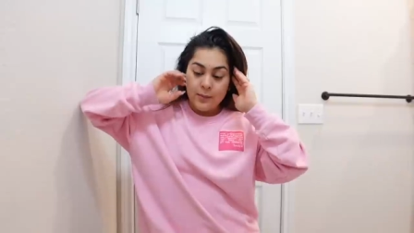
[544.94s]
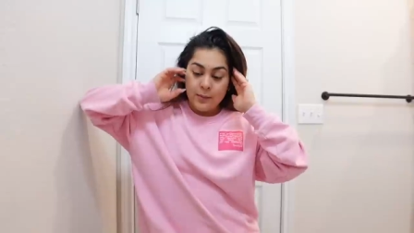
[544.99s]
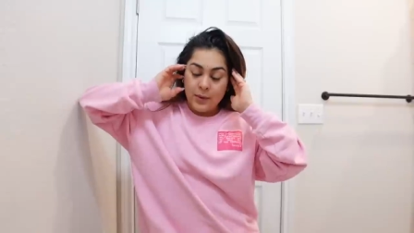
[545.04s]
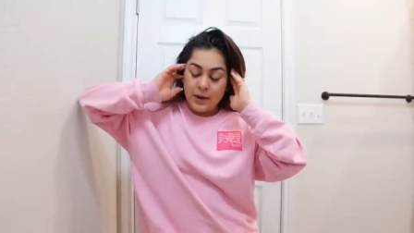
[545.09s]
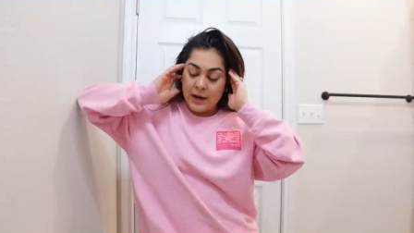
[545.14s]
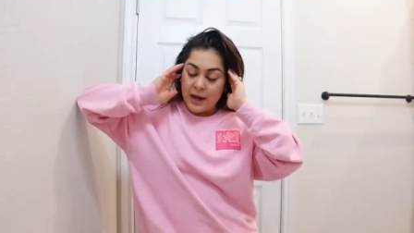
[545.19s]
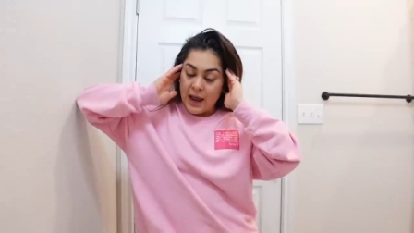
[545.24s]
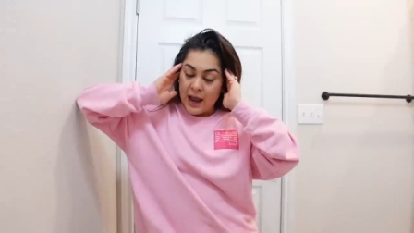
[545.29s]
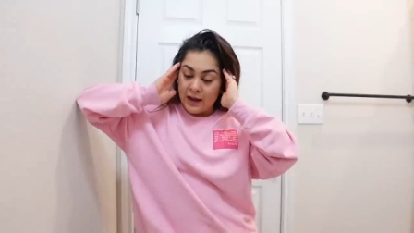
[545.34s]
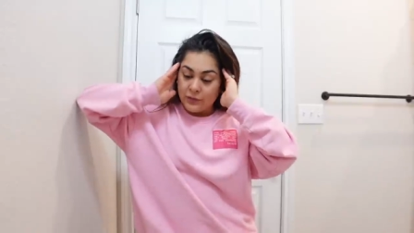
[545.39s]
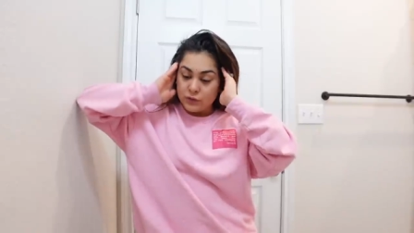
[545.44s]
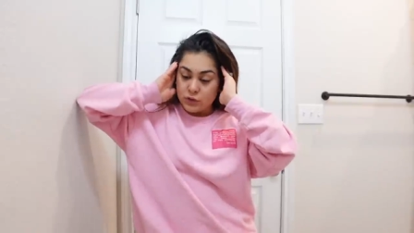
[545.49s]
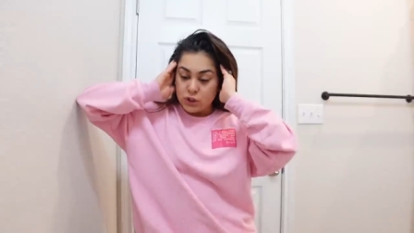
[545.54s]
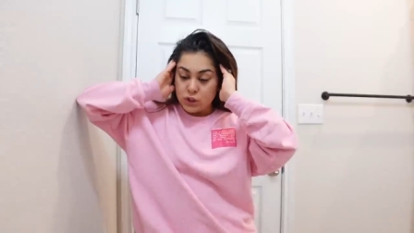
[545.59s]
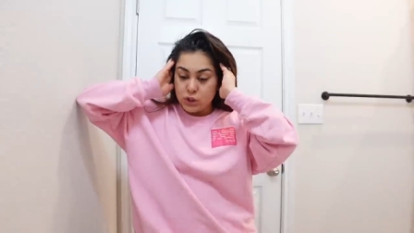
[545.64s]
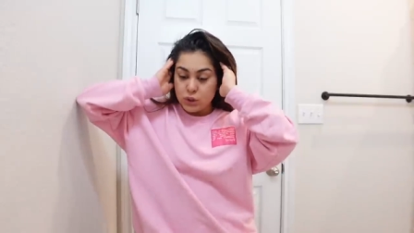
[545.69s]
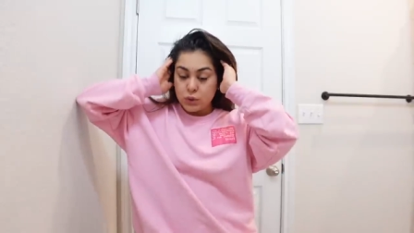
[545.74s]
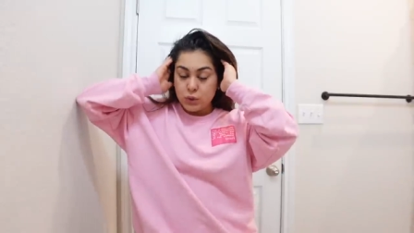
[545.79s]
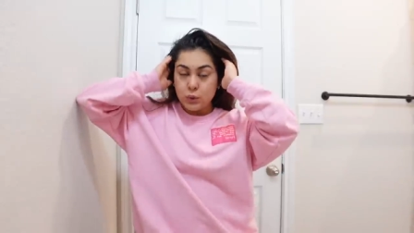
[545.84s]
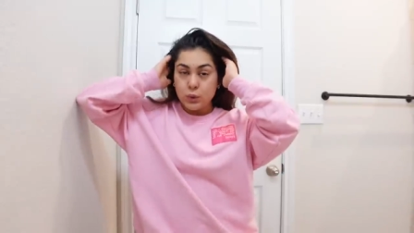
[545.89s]
But I have
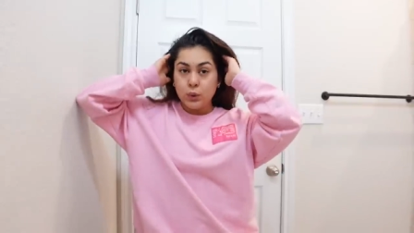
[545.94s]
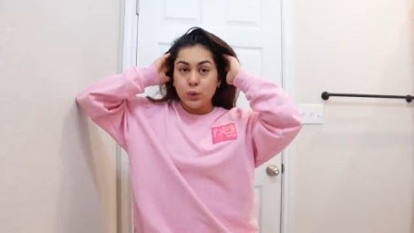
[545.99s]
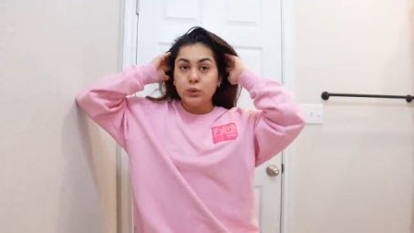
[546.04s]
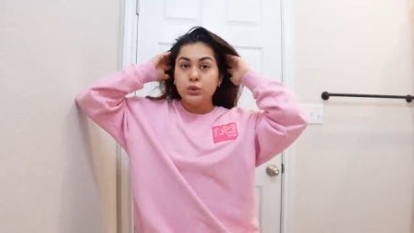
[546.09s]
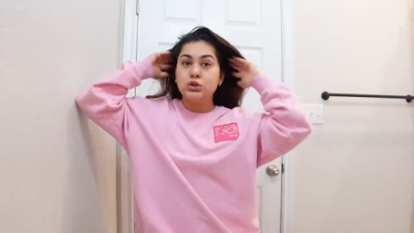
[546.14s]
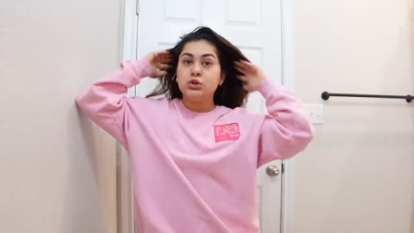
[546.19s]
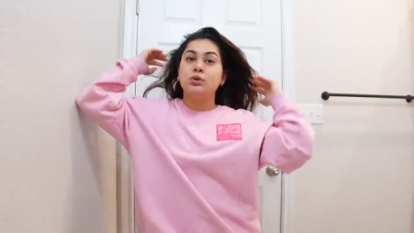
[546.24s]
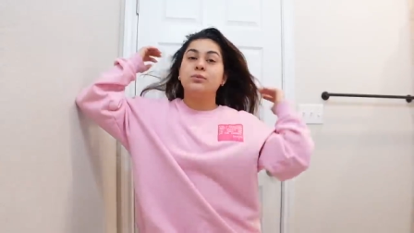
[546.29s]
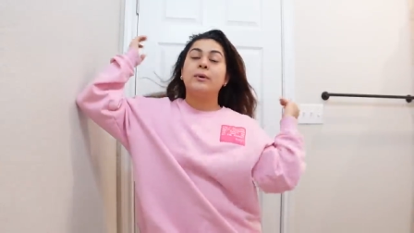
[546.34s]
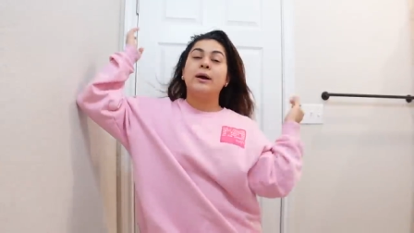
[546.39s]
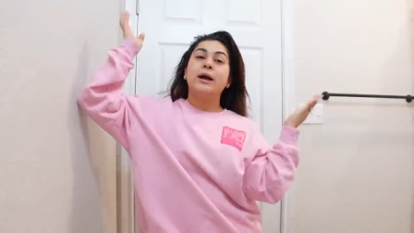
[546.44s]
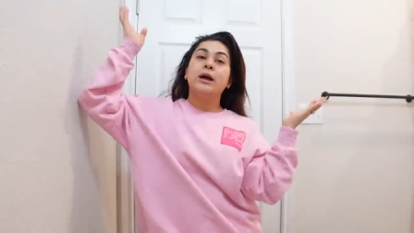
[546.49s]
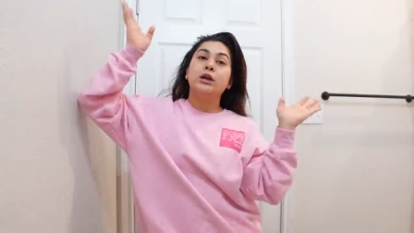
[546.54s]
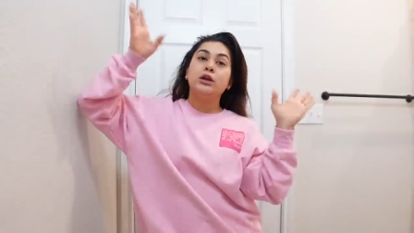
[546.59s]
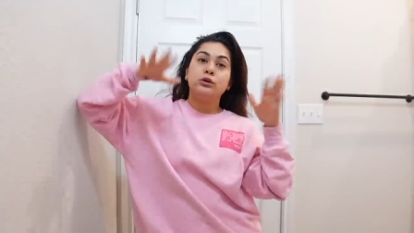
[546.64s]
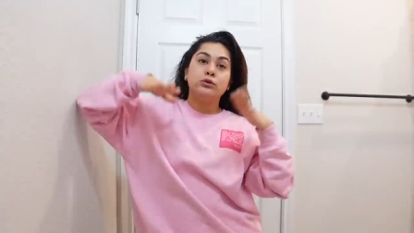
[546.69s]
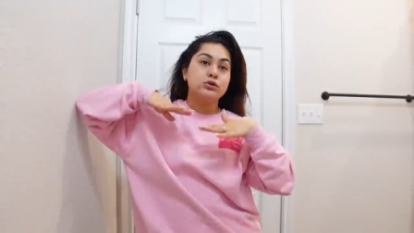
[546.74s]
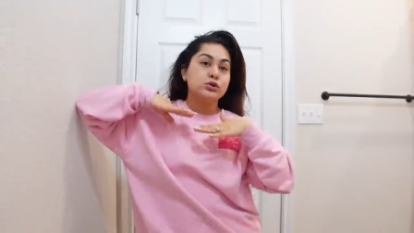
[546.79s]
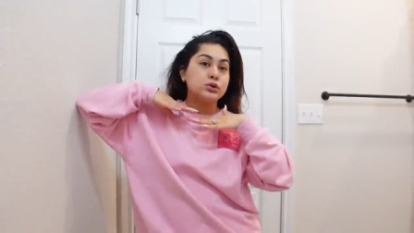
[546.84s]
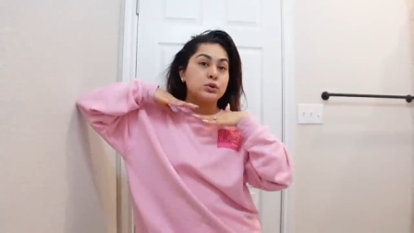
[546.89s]
to do my
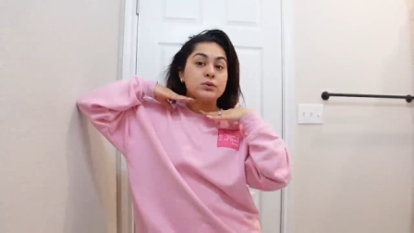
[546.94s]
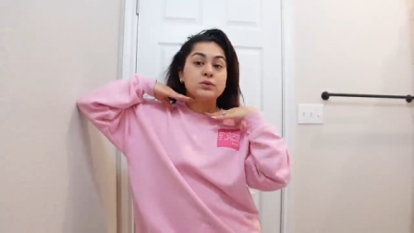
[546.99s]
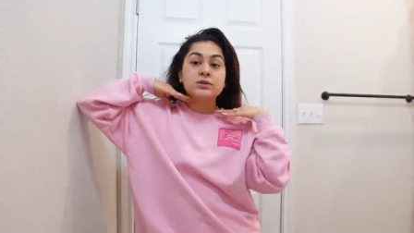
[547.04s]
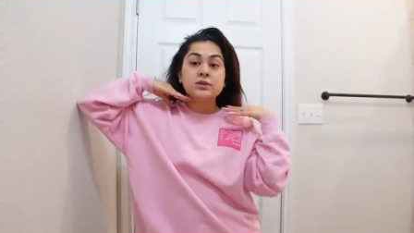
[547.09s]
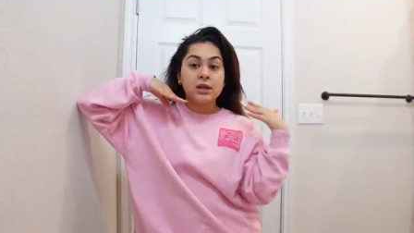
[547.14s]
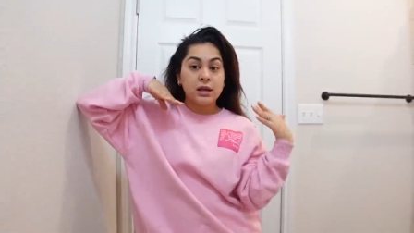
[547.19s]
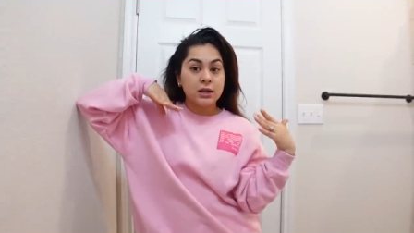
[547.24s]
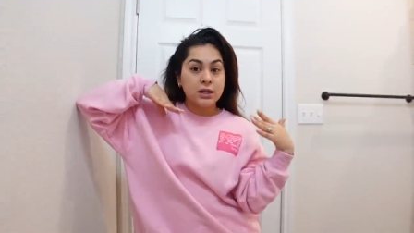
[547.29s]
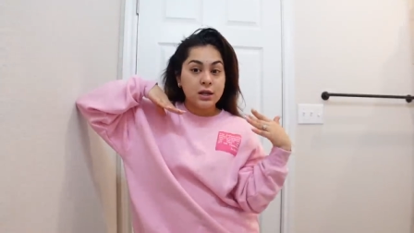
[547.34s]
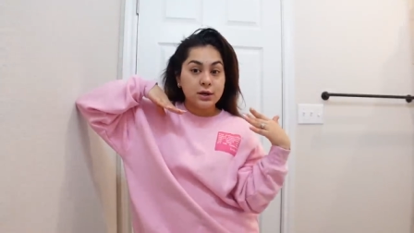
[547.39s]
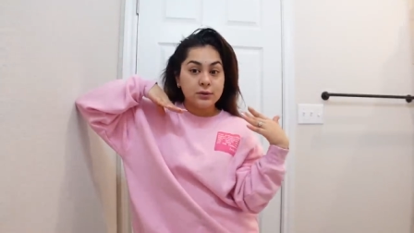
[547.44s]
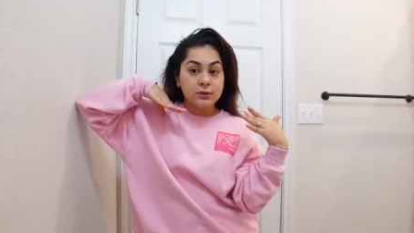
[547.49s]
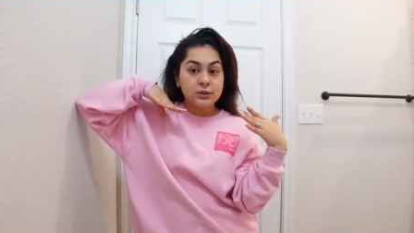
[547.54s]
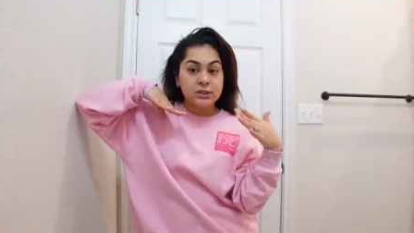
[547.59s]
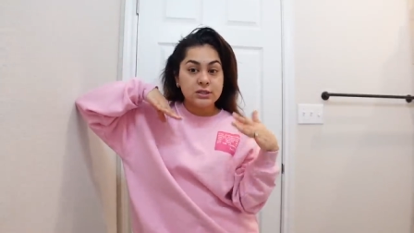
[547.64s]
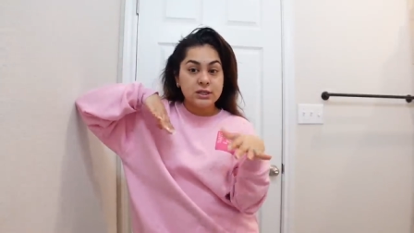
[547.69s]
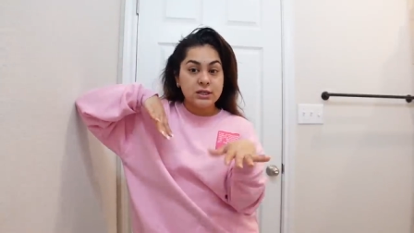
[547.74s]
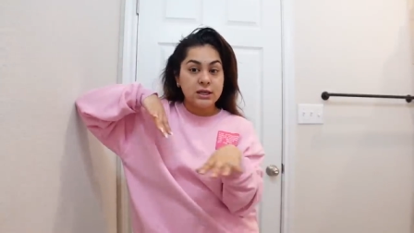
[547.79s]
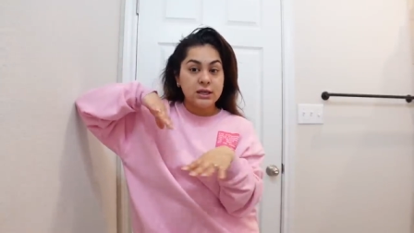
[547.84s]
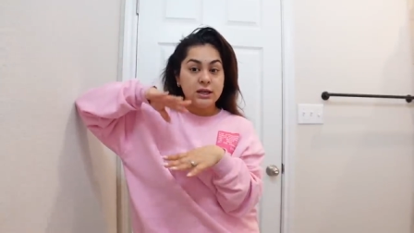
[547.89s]
usual skincare
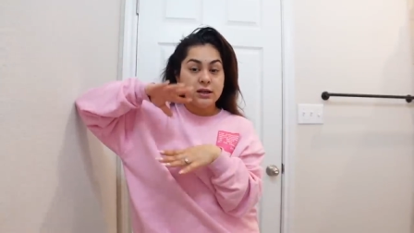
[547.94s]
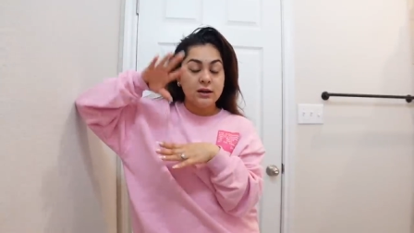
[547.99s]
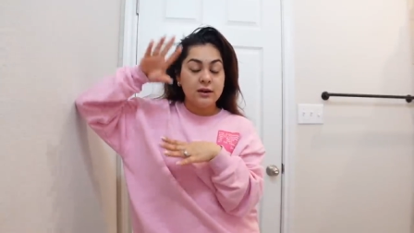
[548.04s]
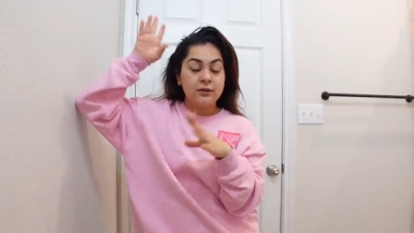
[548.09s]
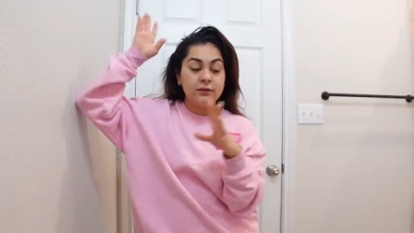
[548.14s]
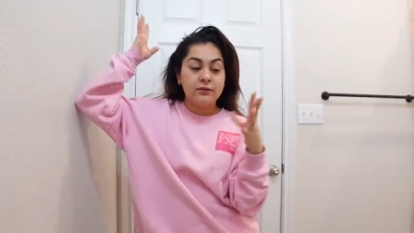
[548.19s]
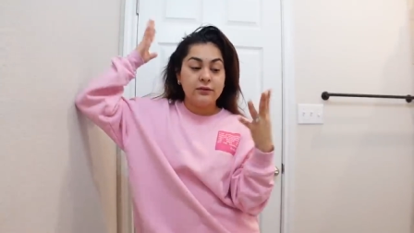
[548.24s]
routine,